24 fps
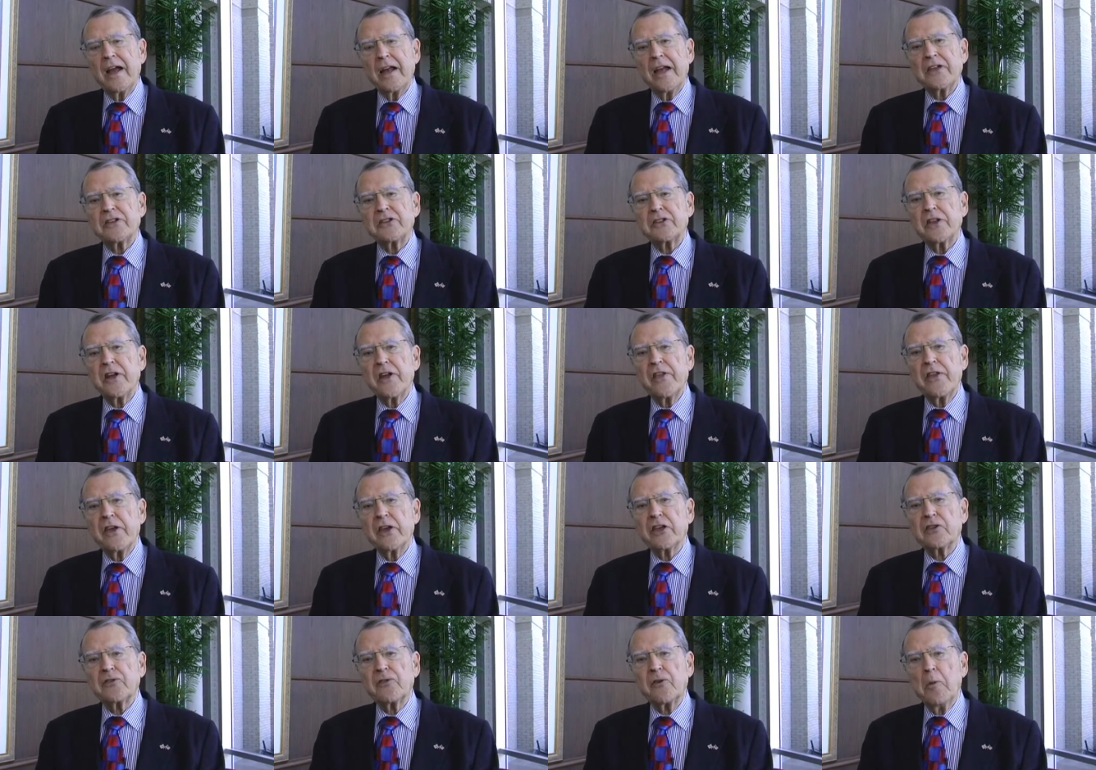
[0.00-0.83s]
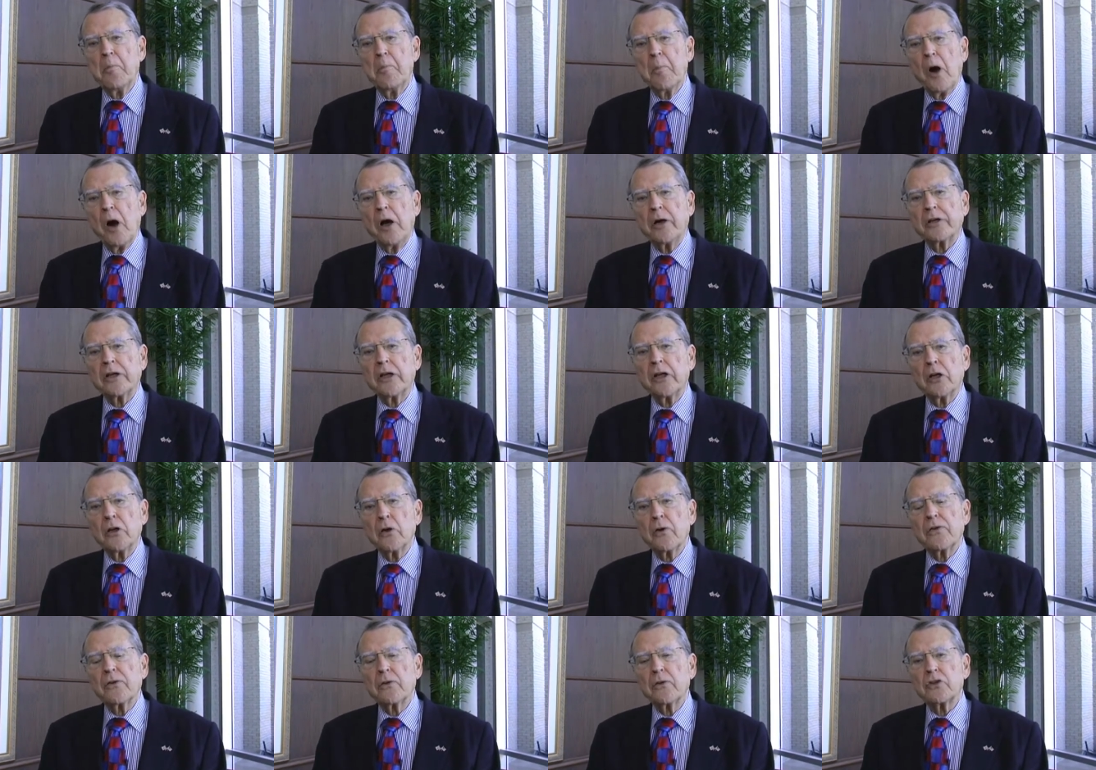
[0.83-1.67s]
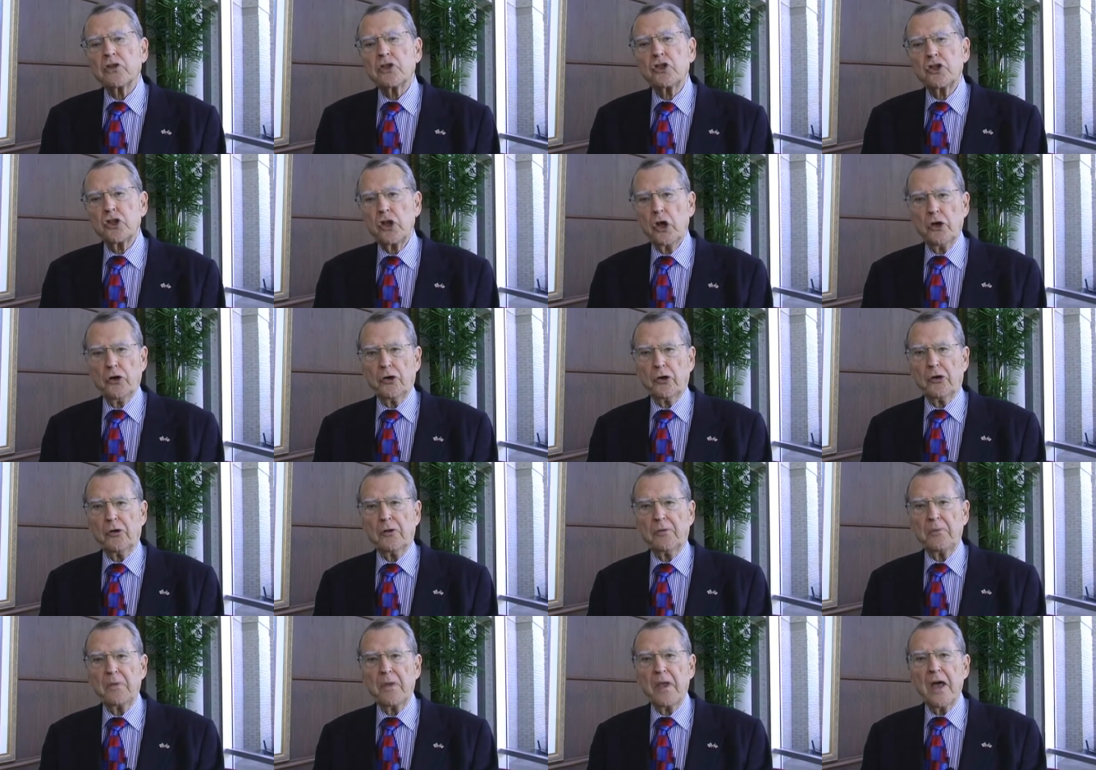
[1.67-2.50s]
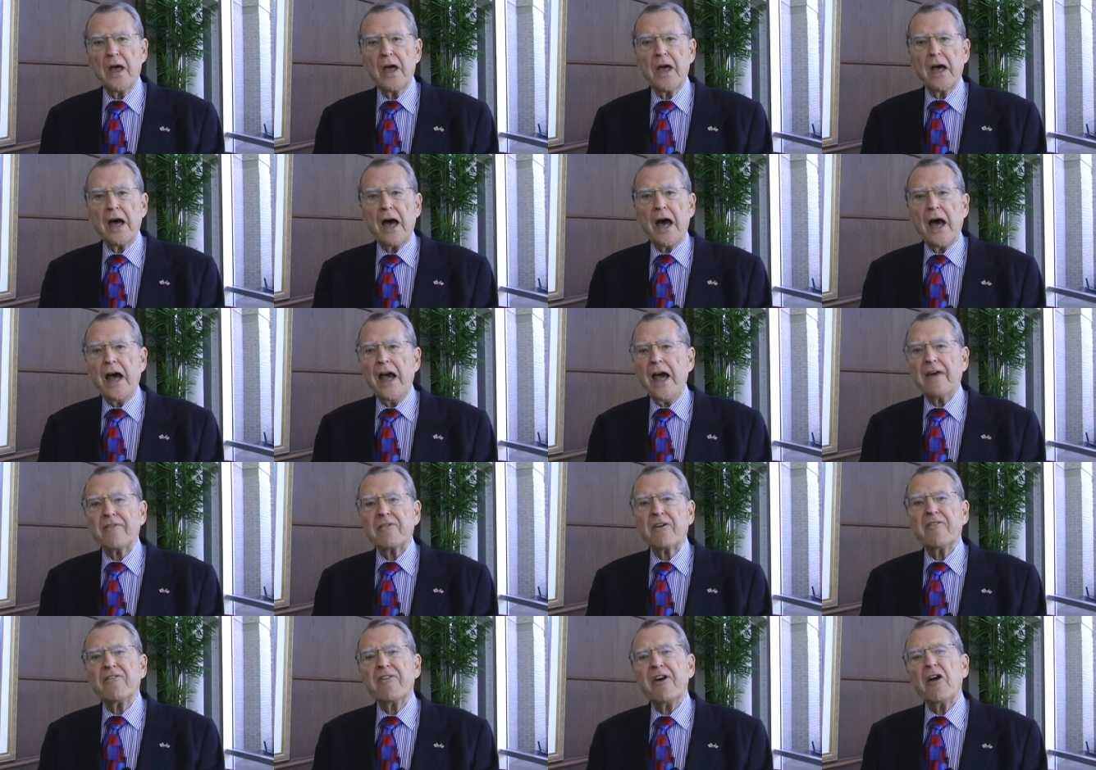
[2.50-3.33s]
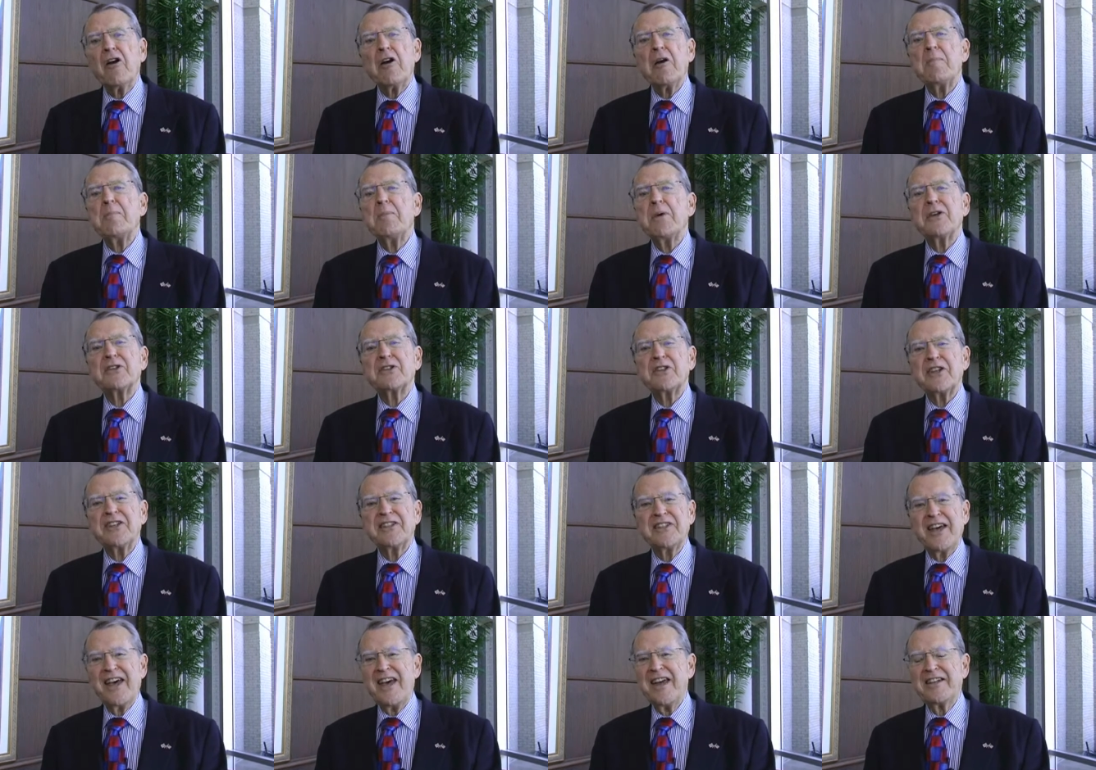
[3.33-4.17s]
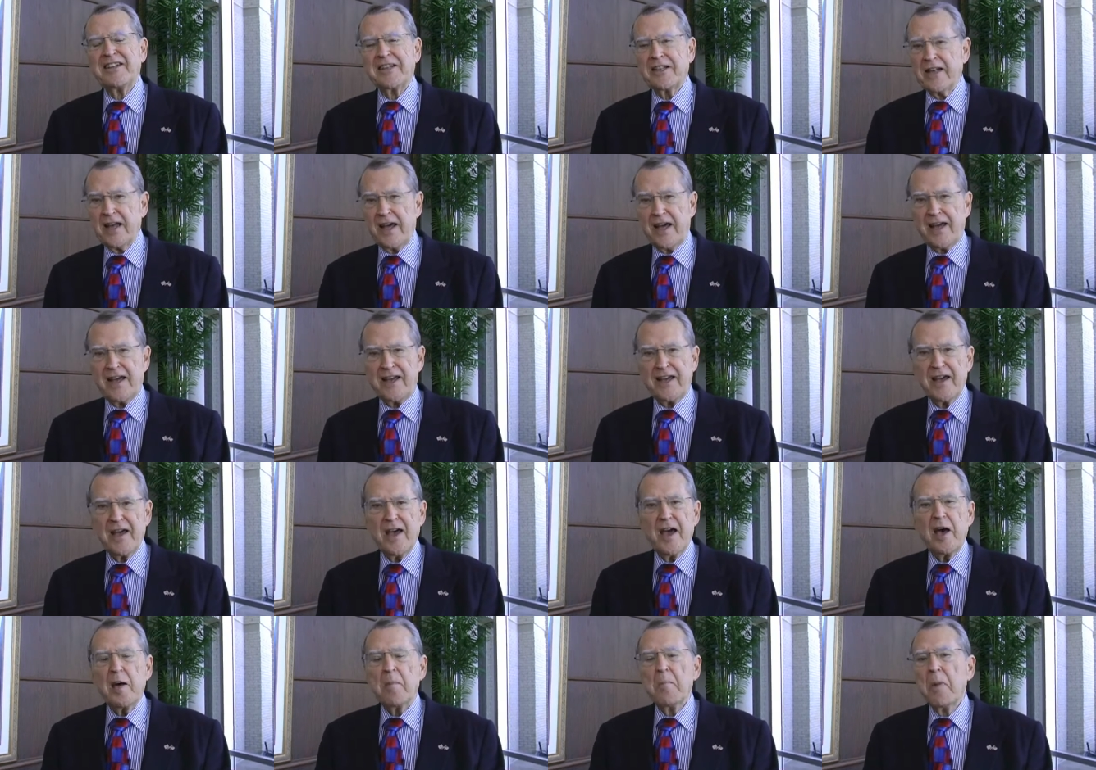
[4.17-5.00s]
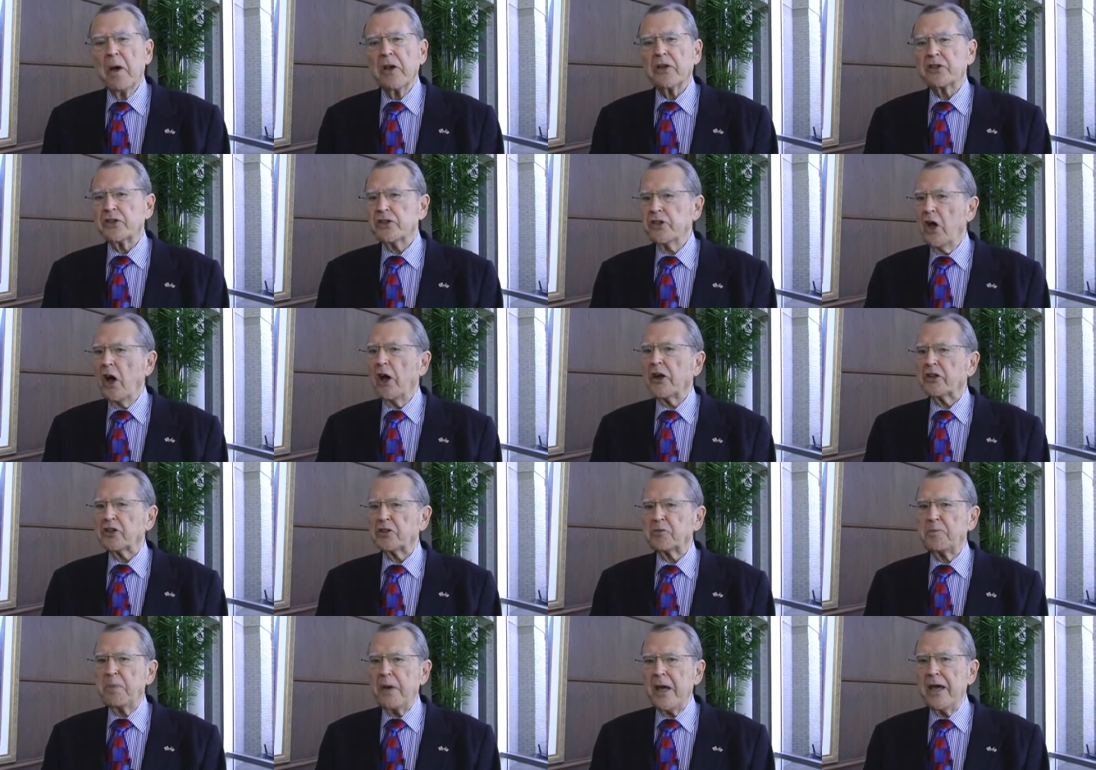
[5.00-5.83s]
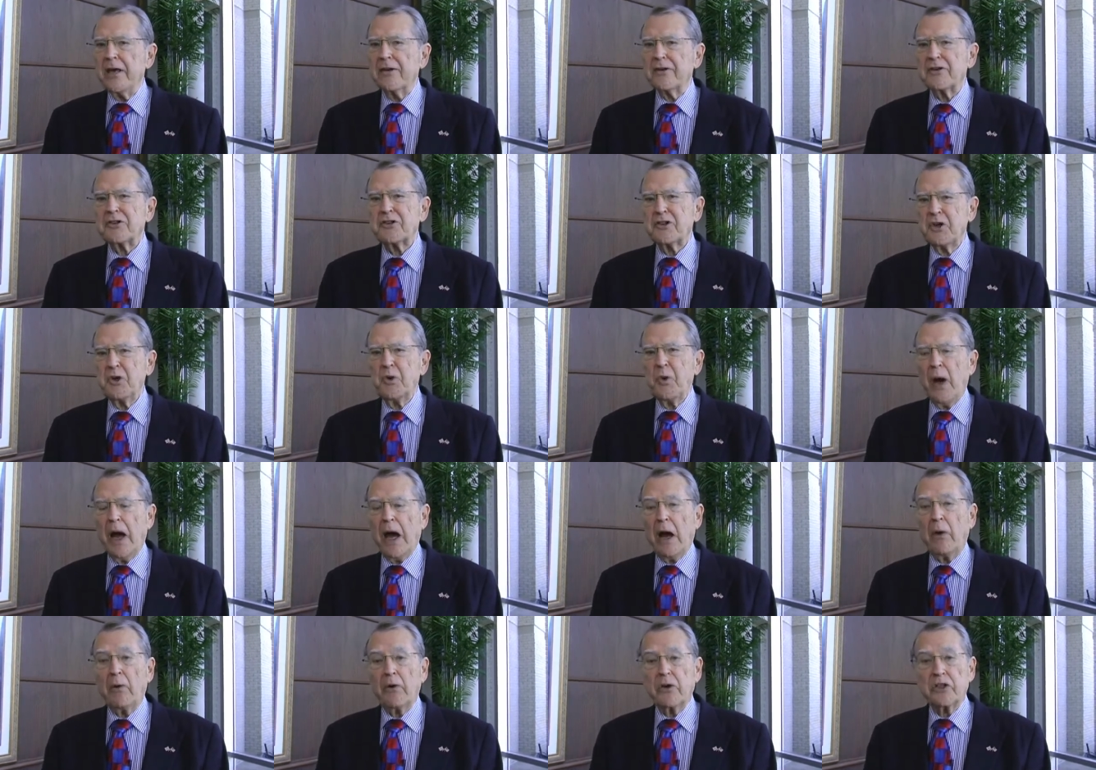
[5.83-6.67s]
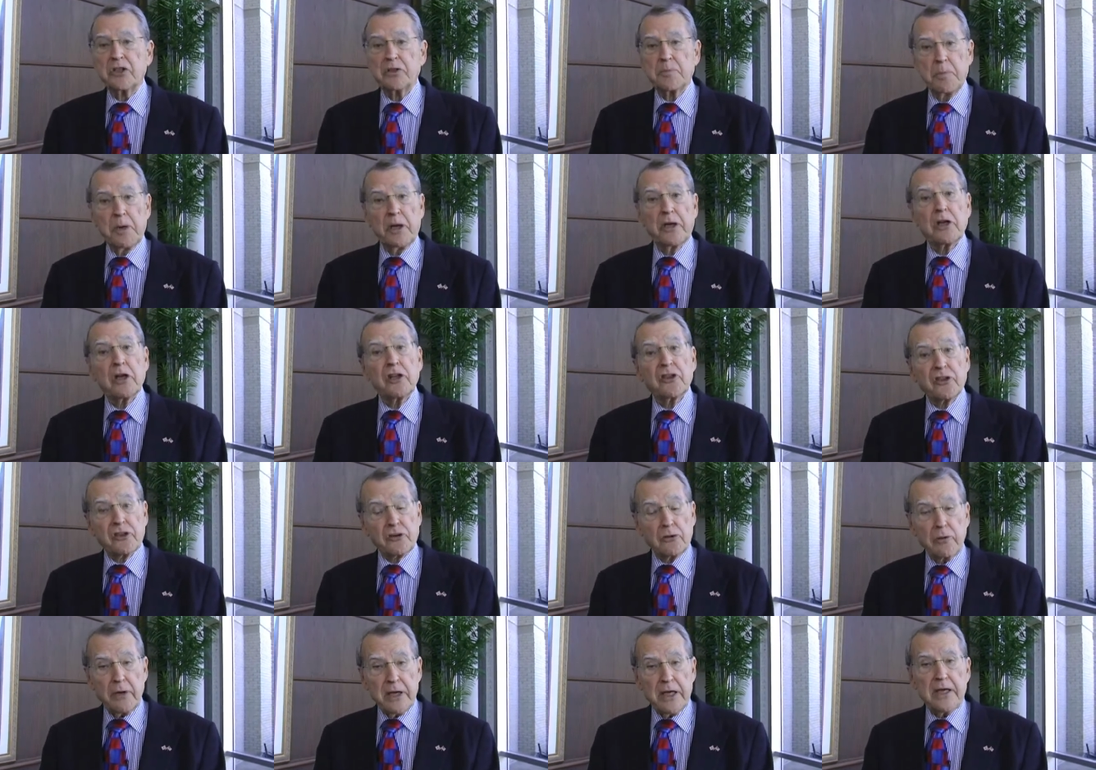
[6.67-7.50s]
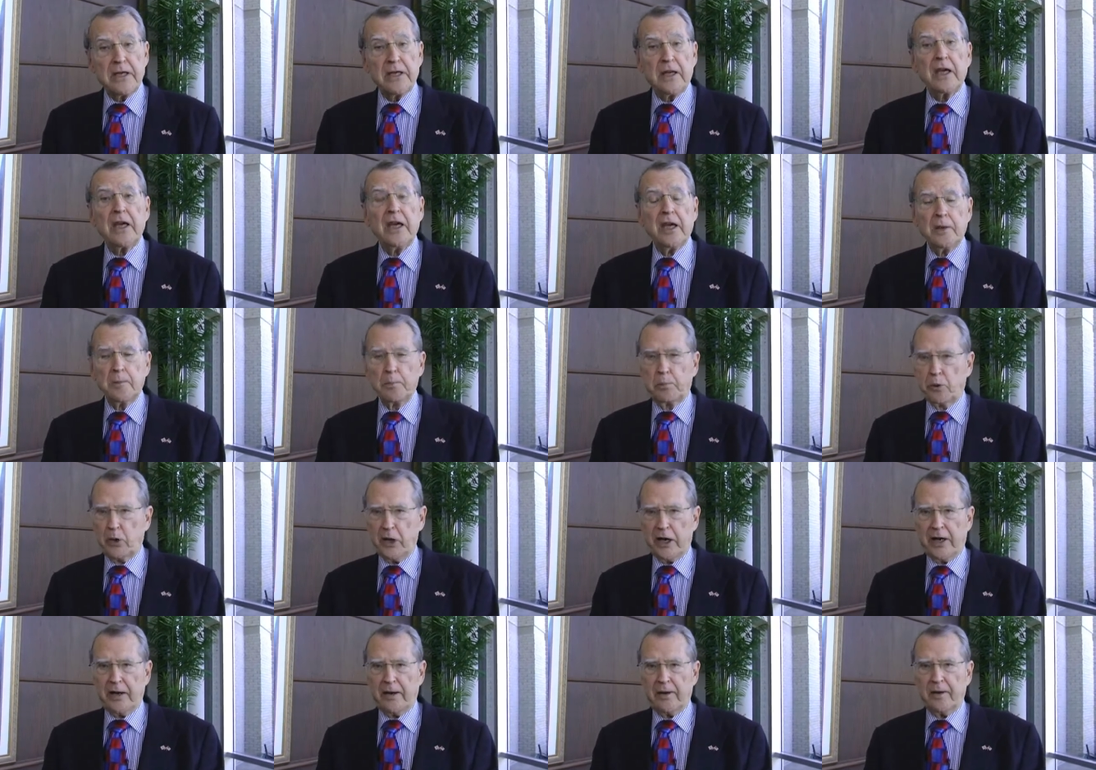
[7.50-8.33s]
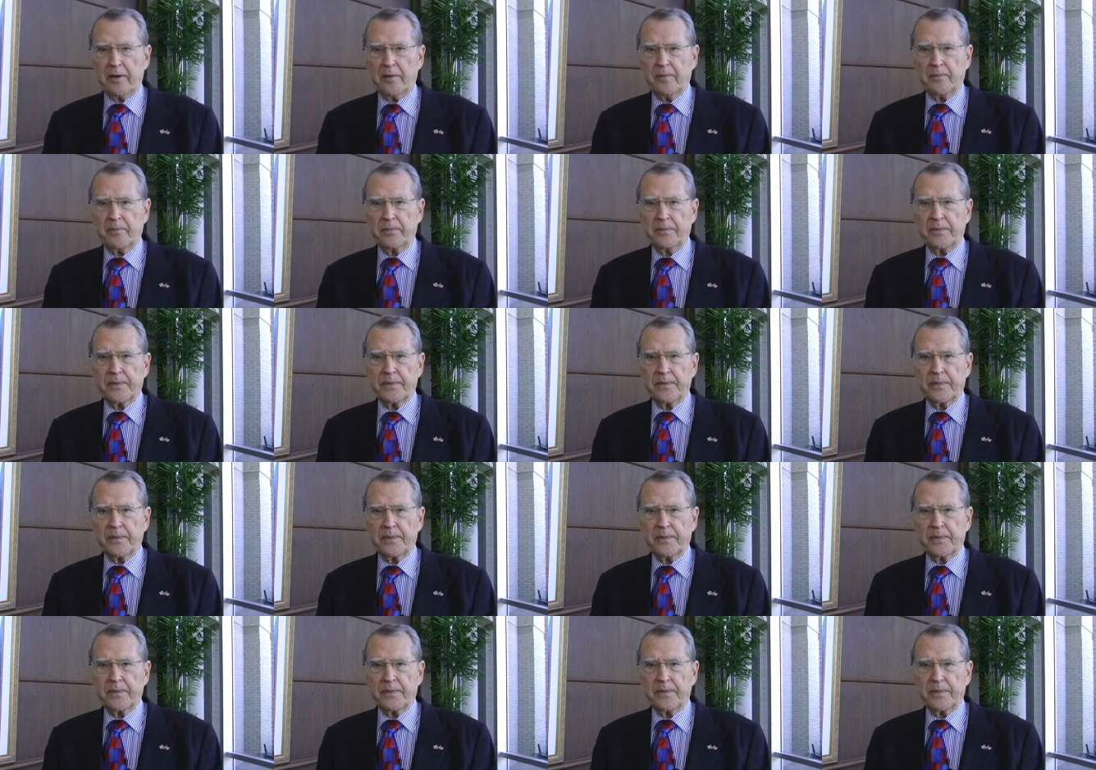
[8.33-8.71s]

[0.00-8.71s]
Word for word: Listen to this from Martin Luther's journal. I have a very busy day today. Must not spend two hours, but three in prayer.